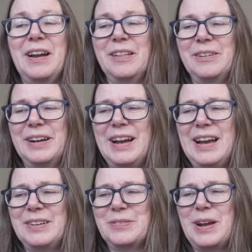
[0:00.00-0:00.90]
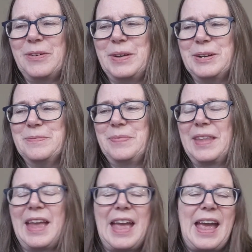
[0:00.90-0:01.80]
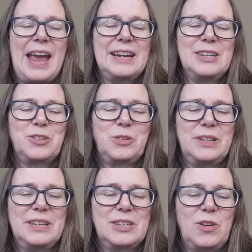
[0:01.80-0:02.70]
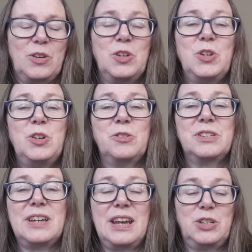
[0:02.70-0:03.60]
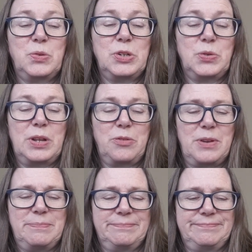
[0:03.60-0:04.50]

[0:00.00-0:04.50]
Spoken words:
color and cotton Requiem. And I started this on New Year's Day 2023.